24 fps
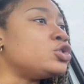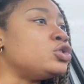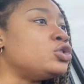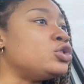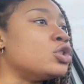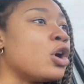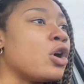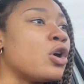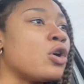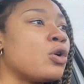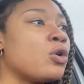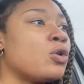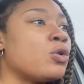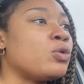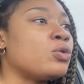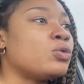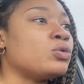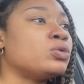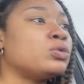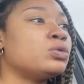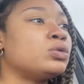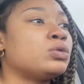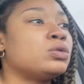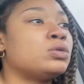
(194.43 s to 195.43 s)
don't
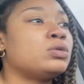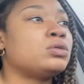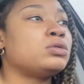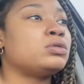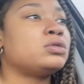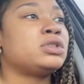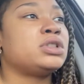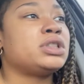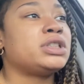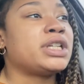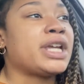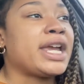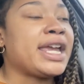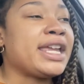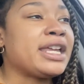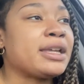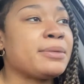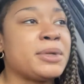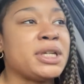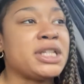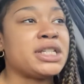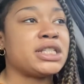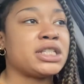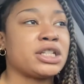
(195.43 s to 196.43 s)
take
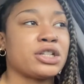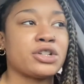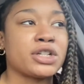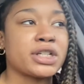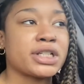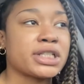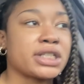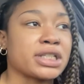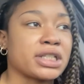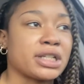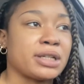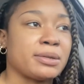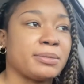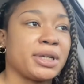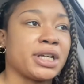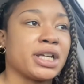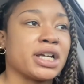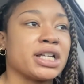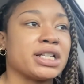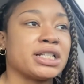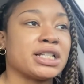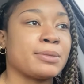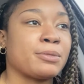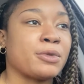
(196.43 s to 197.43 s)
me seriously
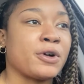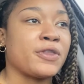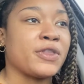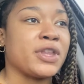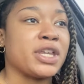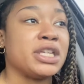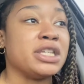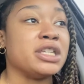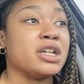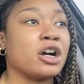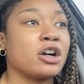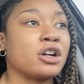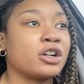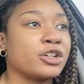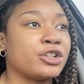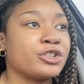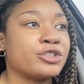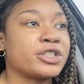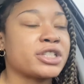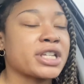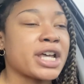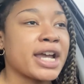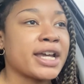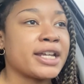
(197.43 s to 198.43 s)
because I'm on the younger
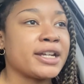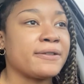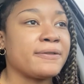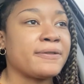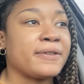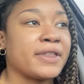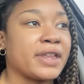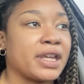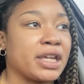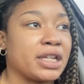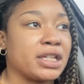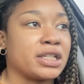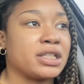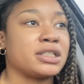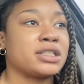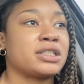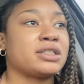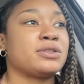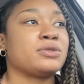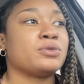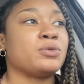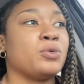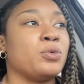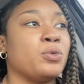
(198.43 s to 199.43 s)
side of
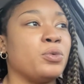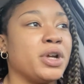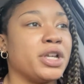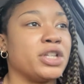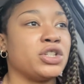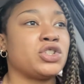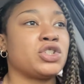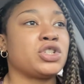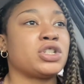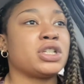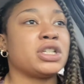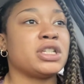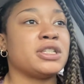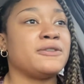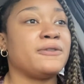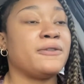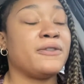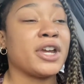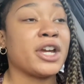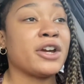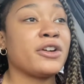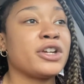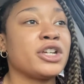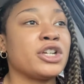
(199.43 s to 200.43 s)
things, which is
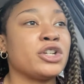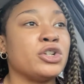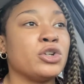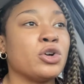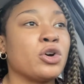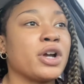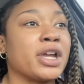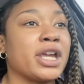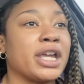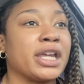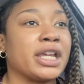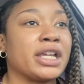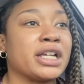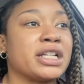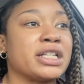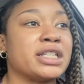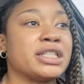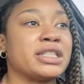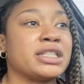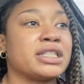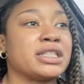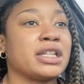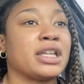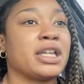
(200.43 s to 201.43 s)
very annoying
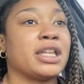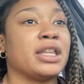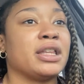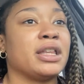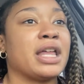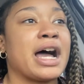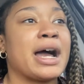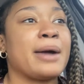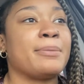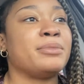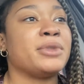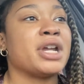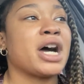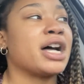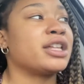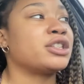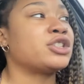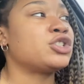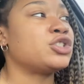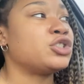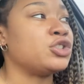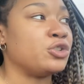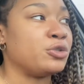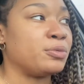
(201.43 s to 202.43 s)
because I'm not
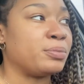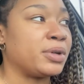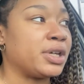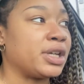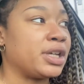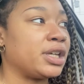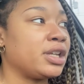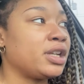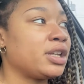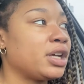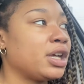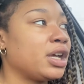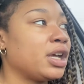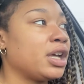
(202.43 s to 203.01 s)
stupid.